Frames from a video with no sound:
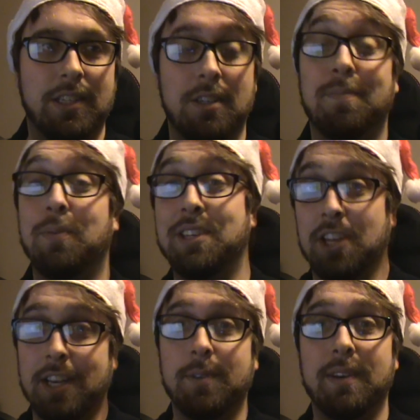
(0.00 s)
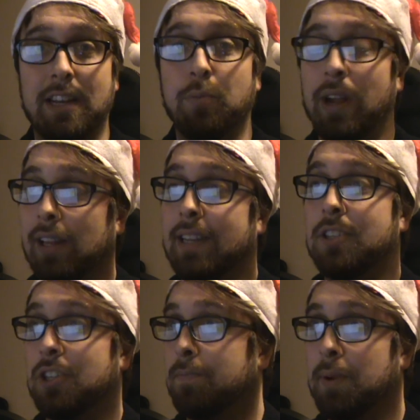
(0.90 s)
but we genuinely will.
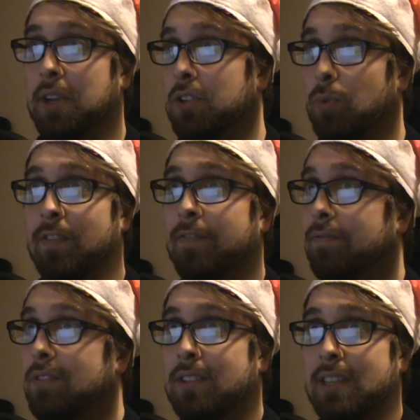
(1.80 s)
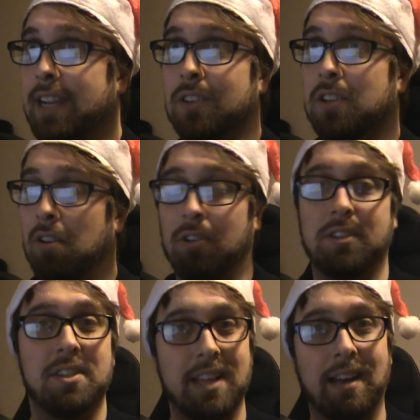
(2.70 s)
It's just because we've taken so long
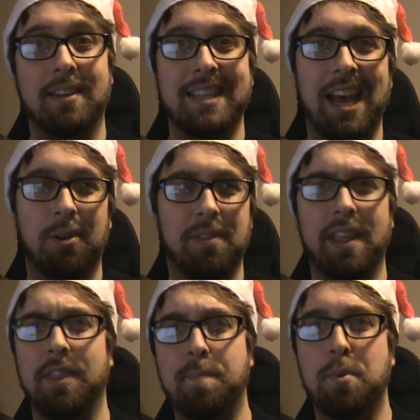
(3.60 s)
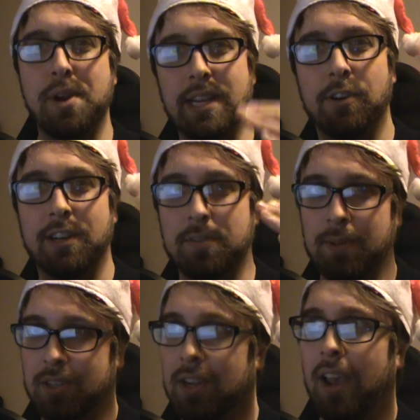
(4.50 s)
to settle down. And then the
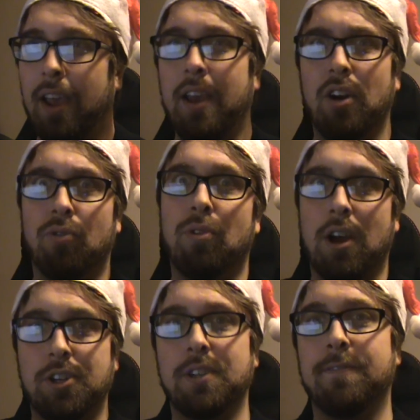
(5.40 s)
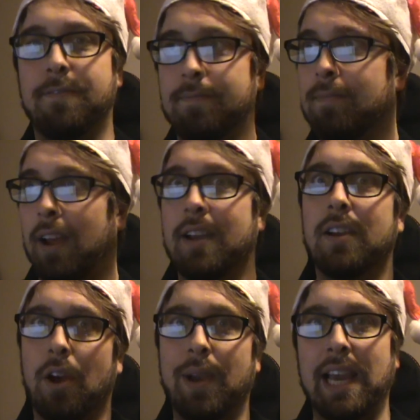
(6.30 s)
pre-Christmas rush of
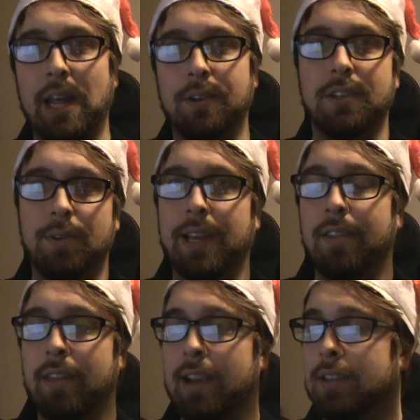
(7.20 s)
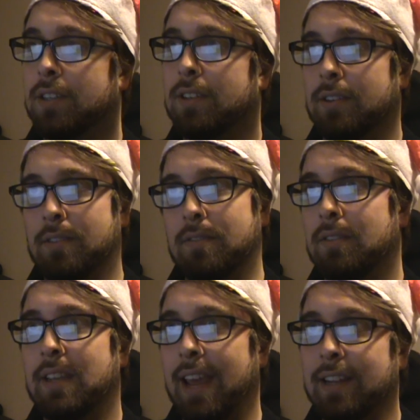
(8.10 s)
like going out and doing things and
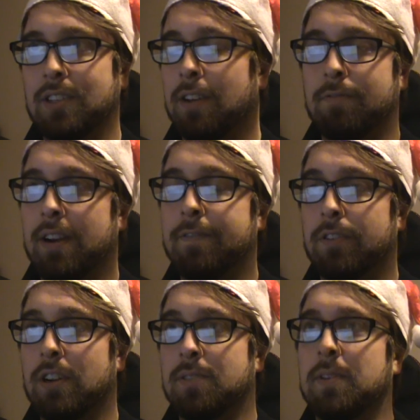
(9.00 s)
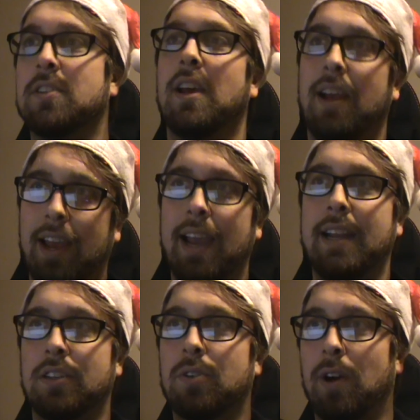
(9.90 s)
getting stuff ready for Christmas.
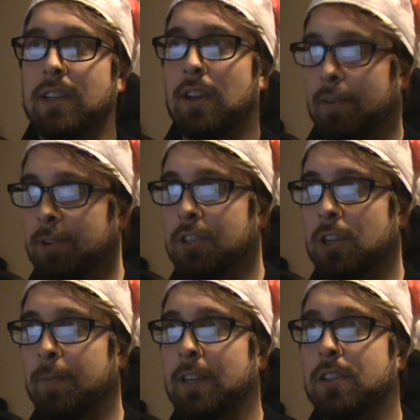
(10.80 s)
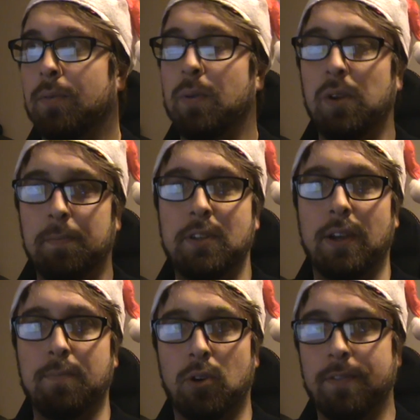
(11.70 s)
It's quite time consuming. So we will be
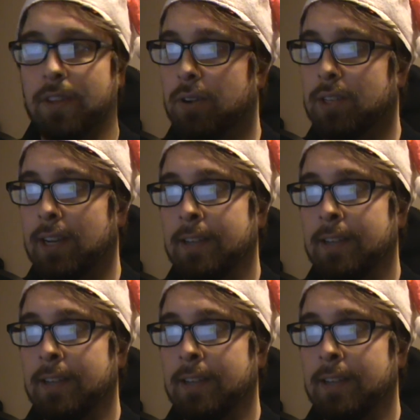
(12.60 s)
doing more of those.